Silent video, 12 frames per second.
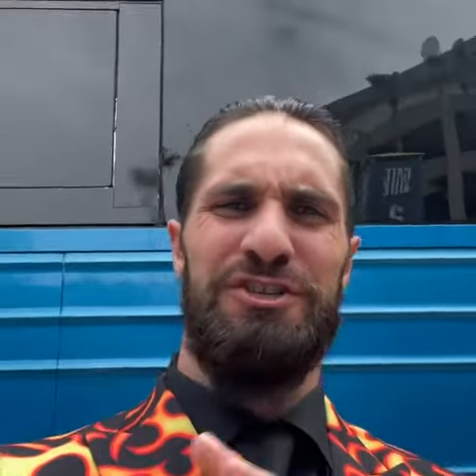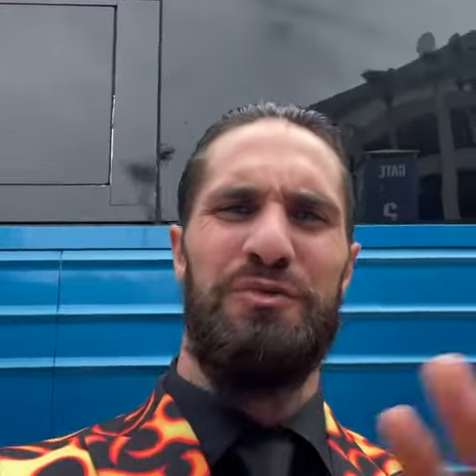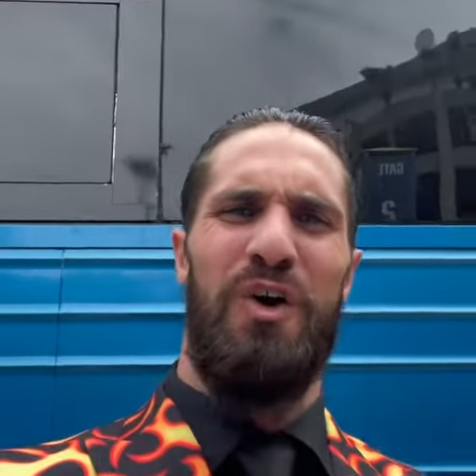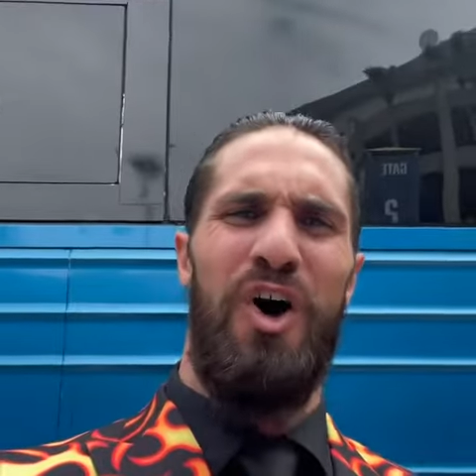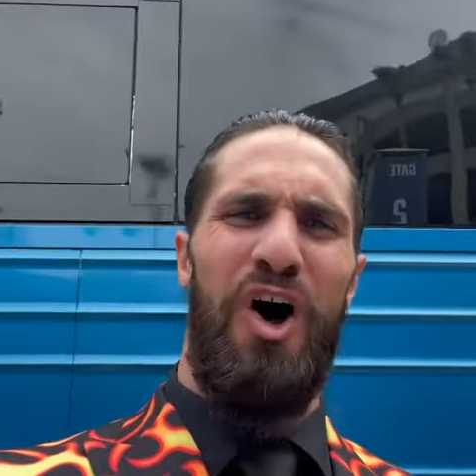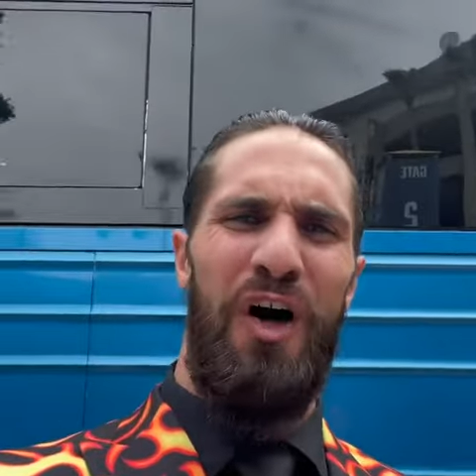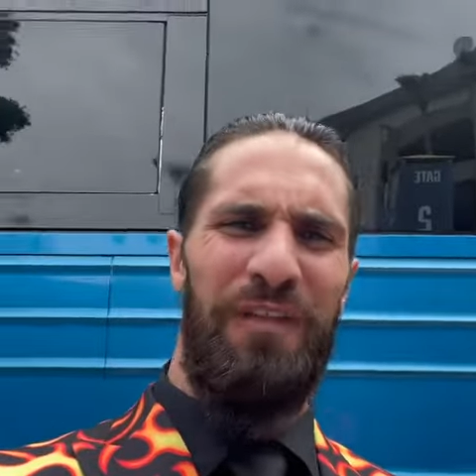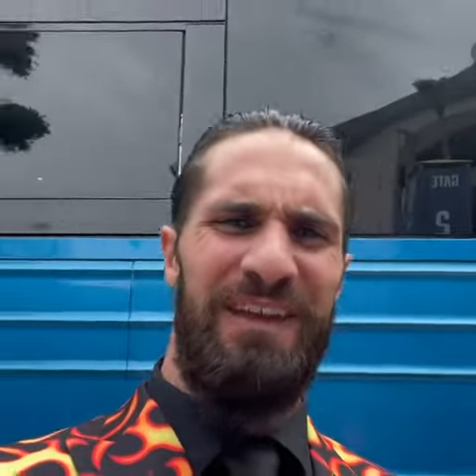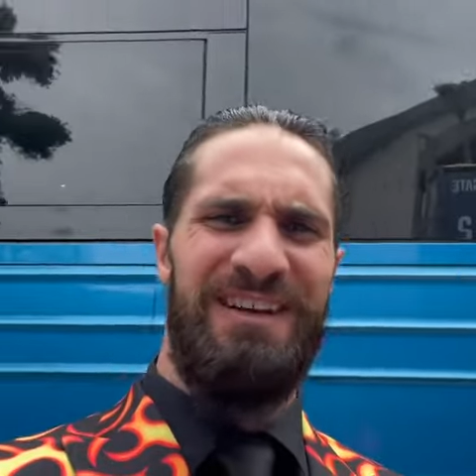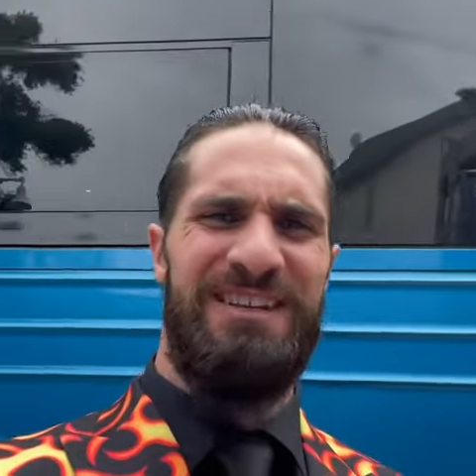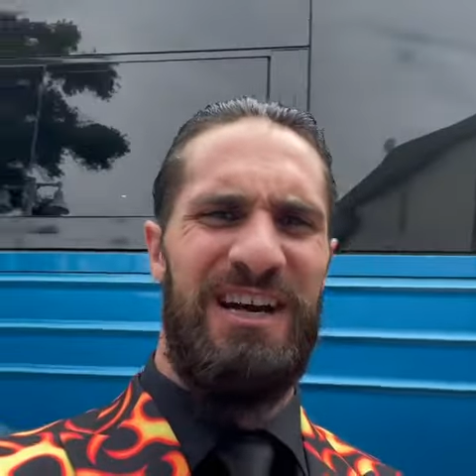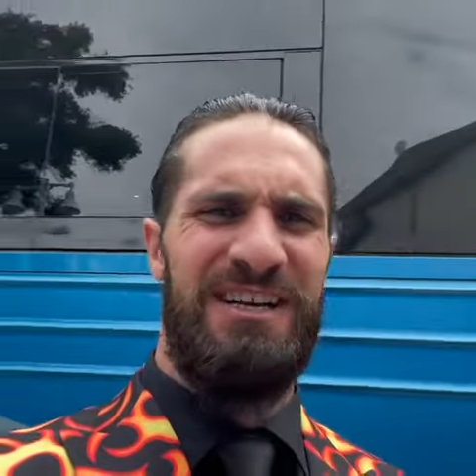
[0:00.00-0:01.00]
to all the
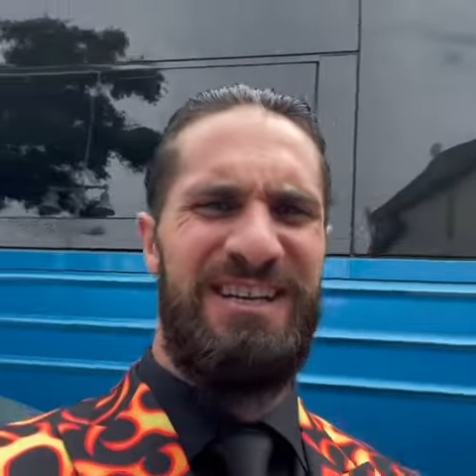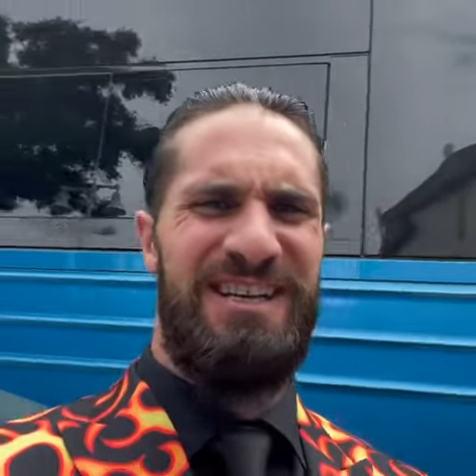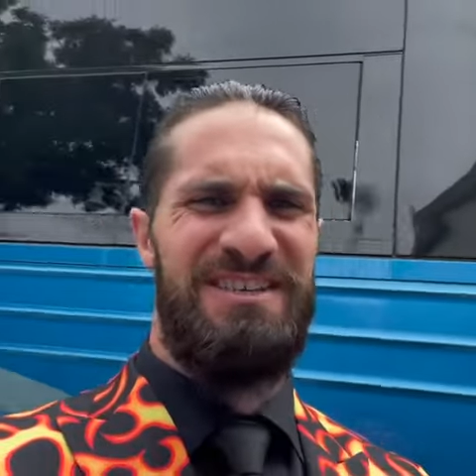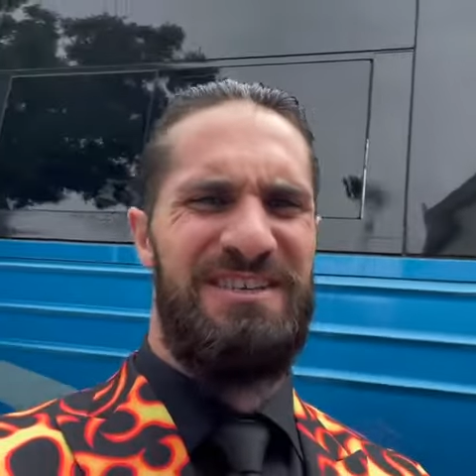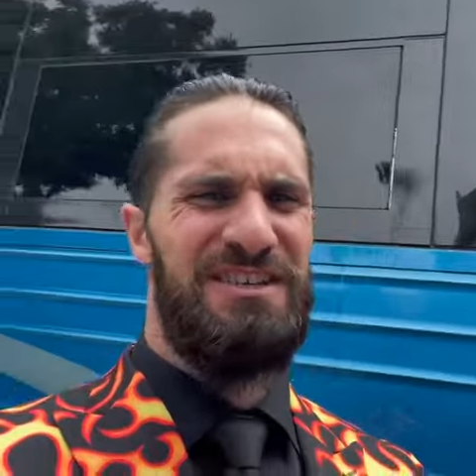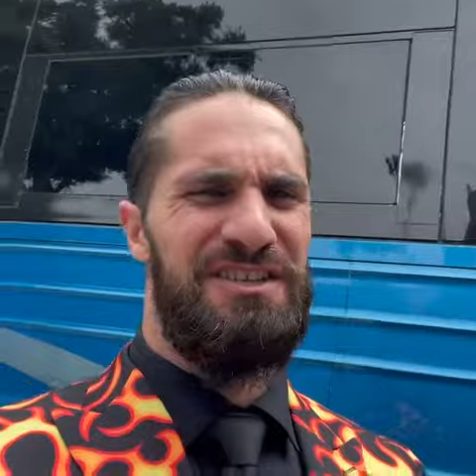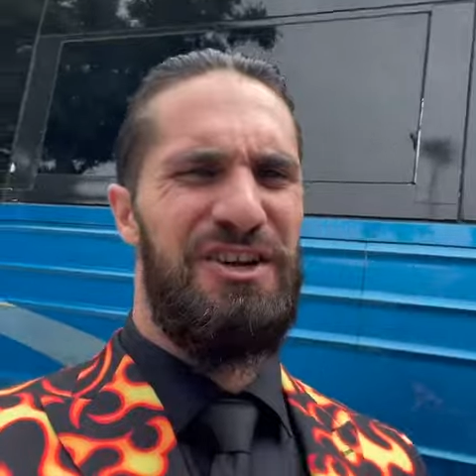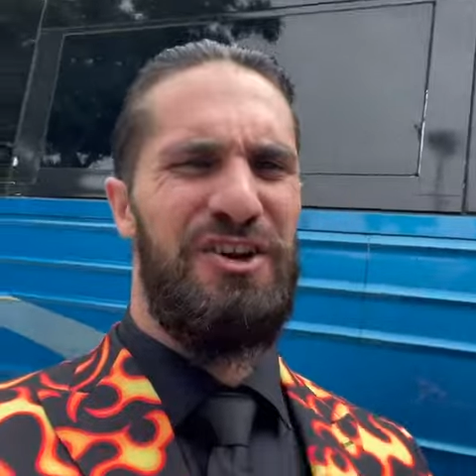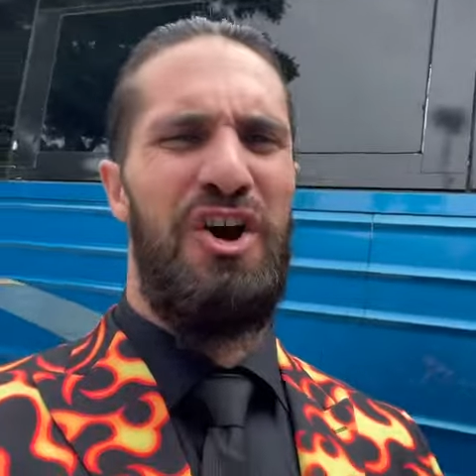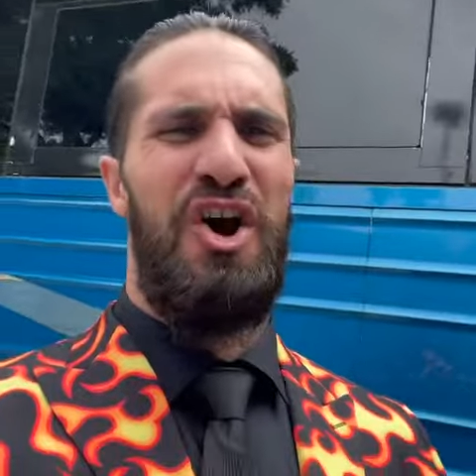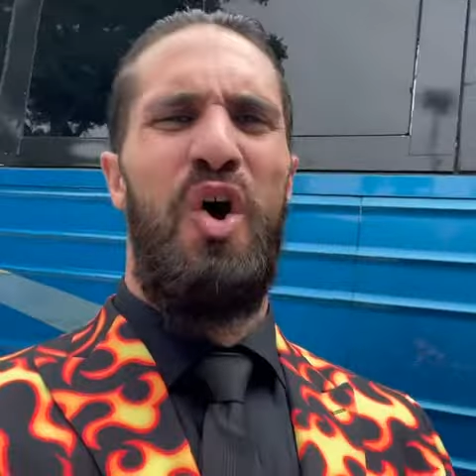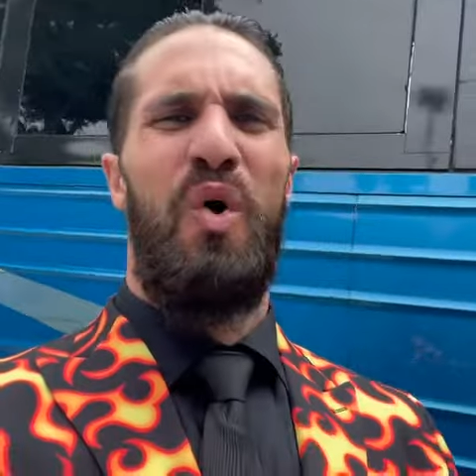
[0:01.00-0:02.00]
inductees this
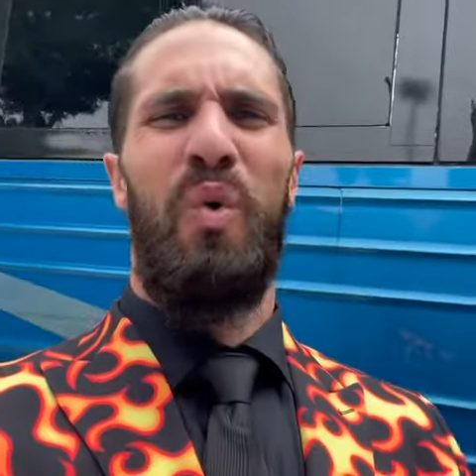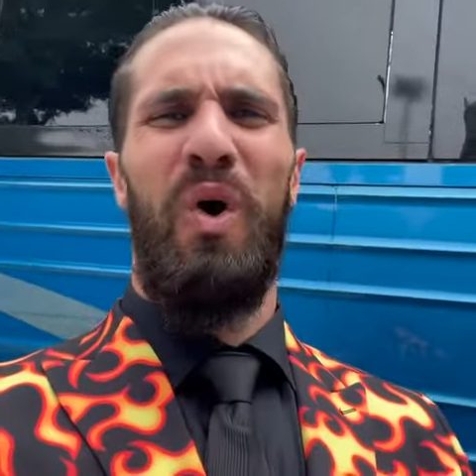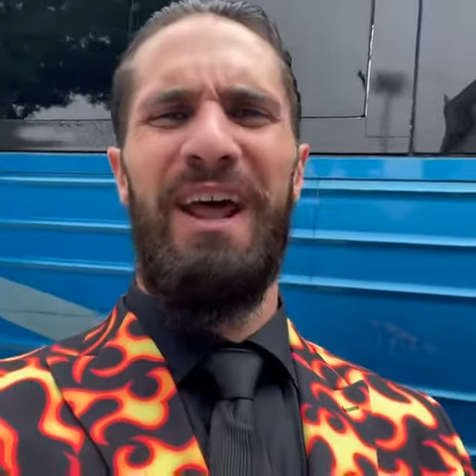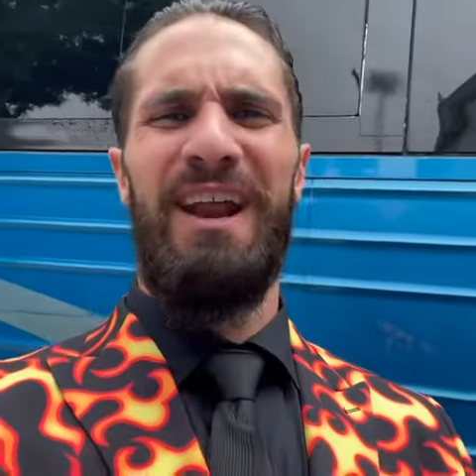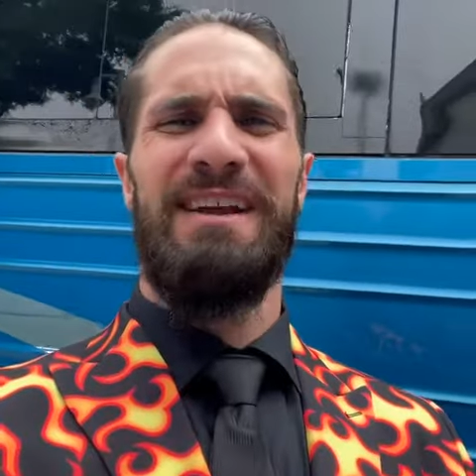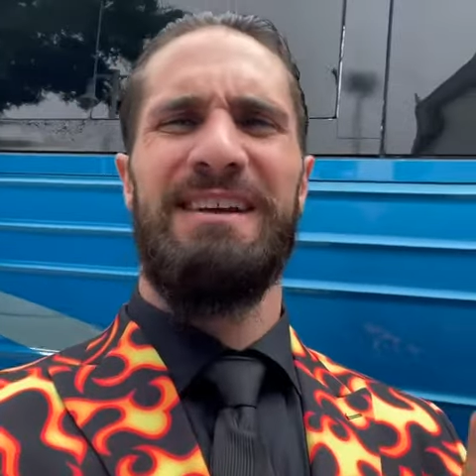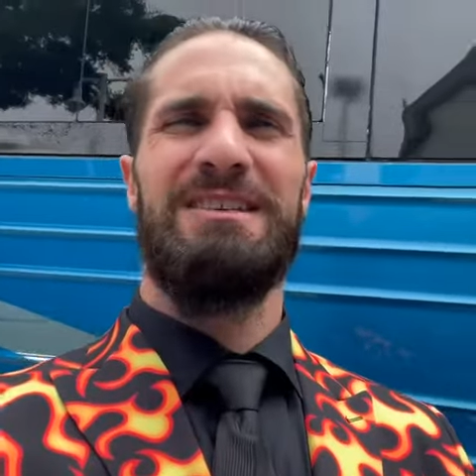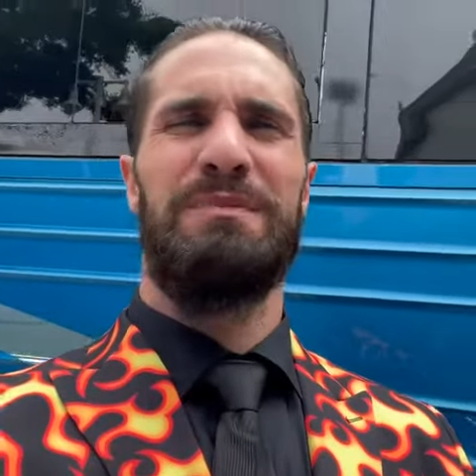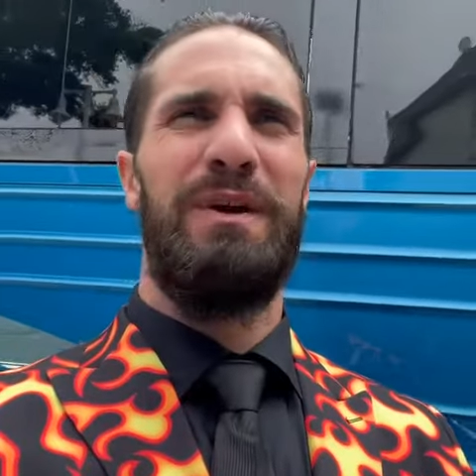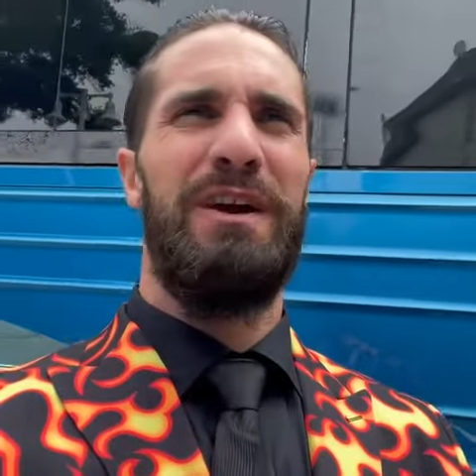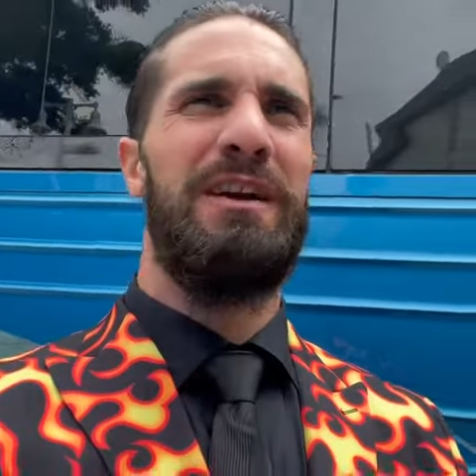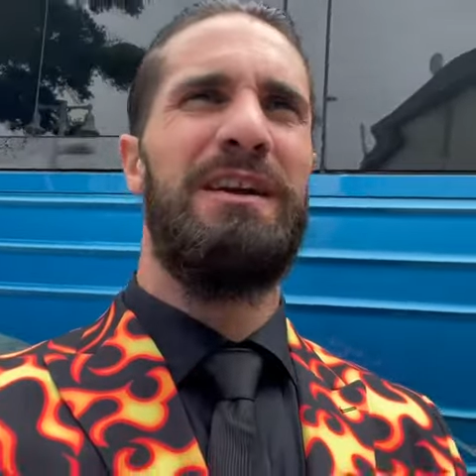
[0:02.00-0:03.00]
year. What an
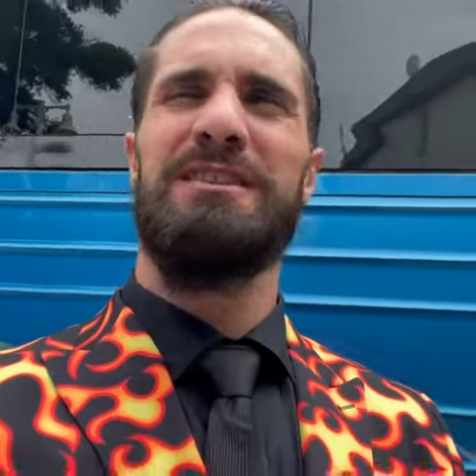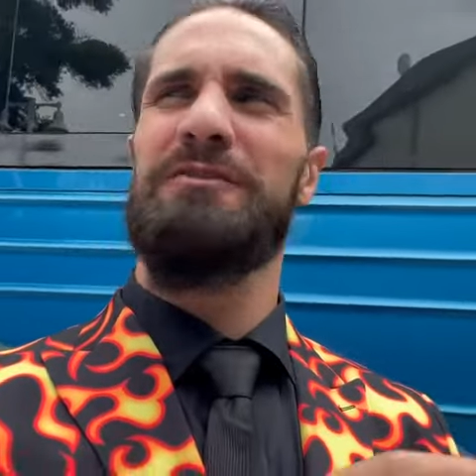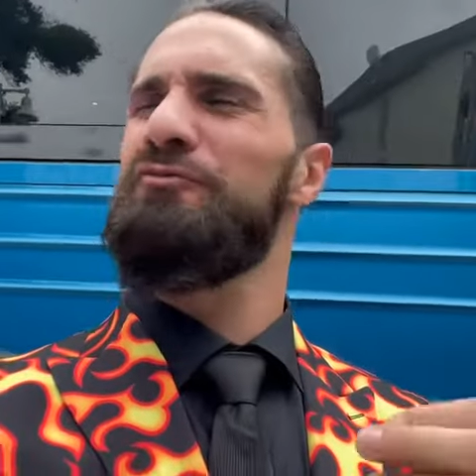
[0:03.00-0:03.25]
experience.